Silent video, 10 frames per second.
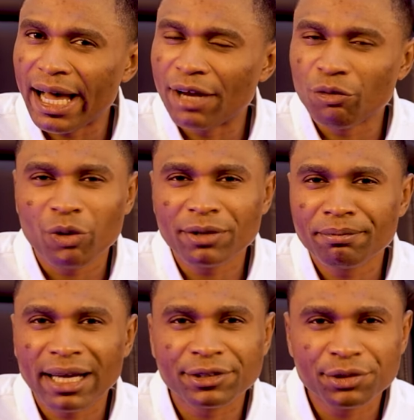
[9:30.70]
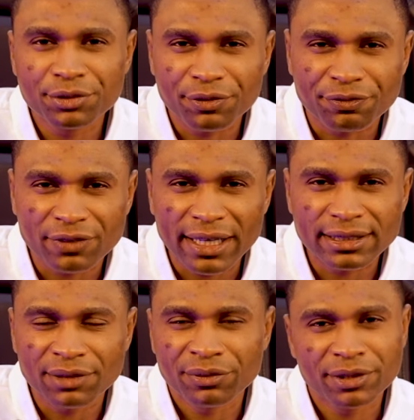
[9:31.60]
and what battle to
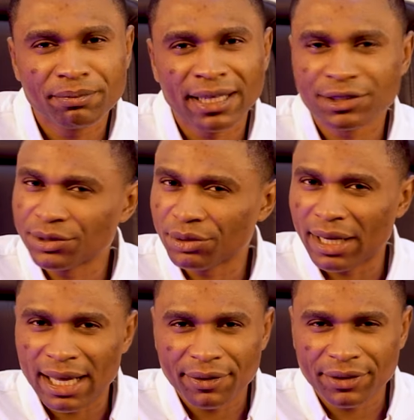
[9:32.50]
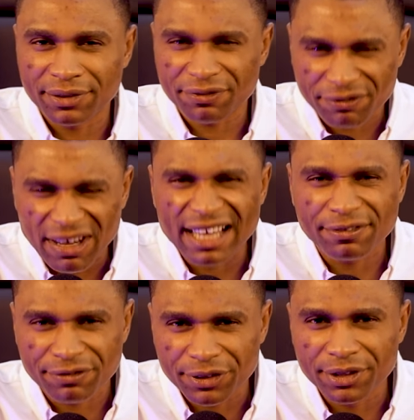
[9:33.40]
fight and what battle to allow God
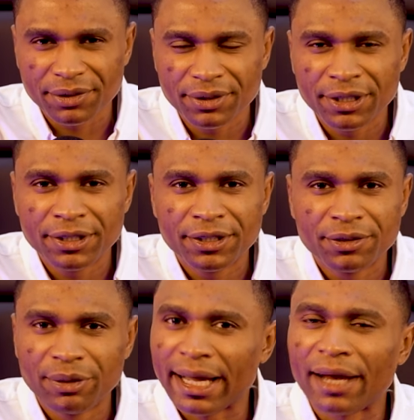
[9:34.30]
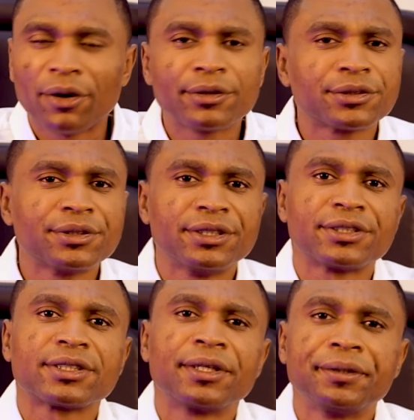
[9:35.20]
fight for you. We can also
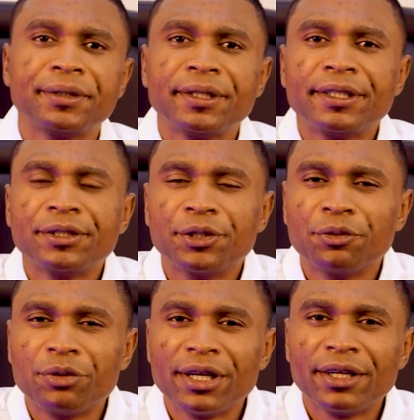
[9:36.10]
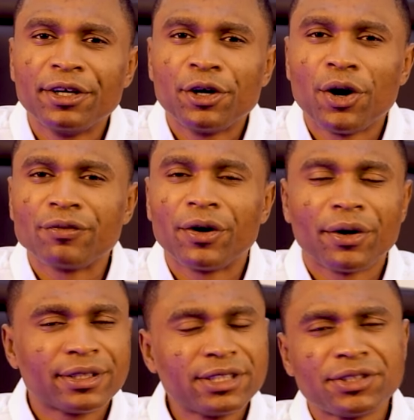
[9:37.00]
discern the will of
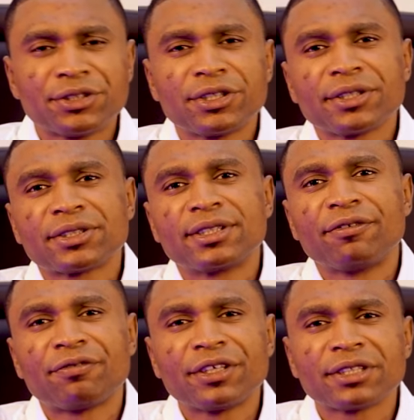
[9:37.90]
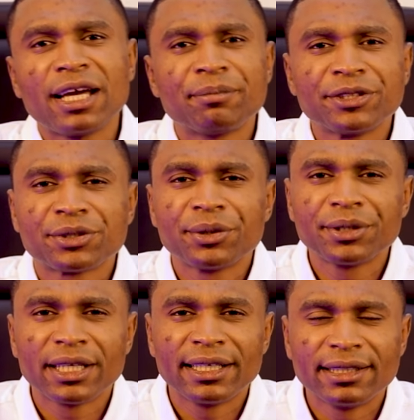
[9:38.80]
God. This is just the first
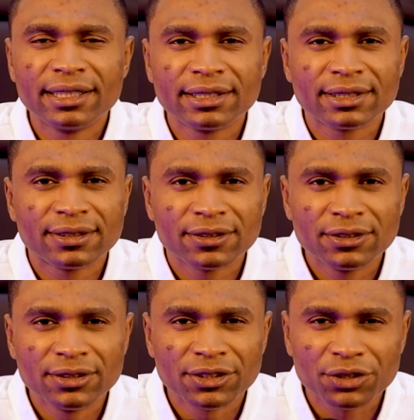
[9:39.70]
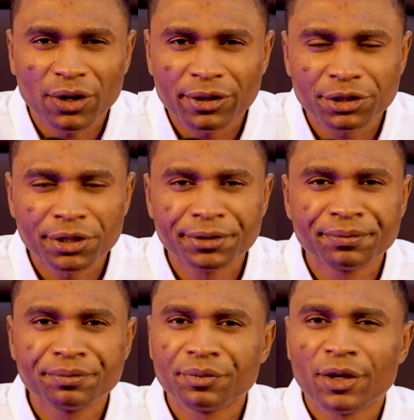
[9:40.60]
episode in this
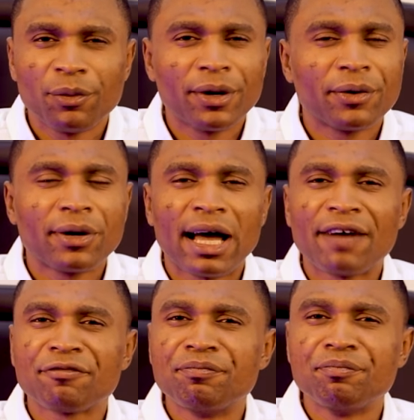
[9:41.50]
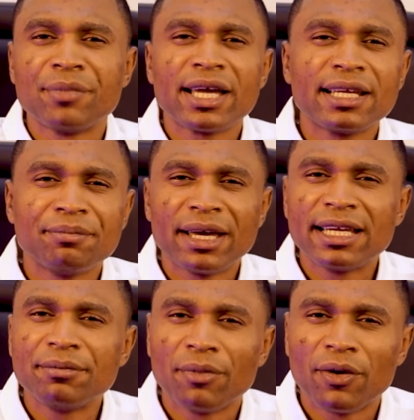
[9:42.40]
discussion. We're going to have many,
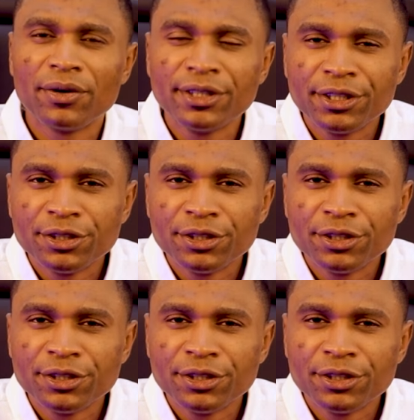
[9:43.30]
many more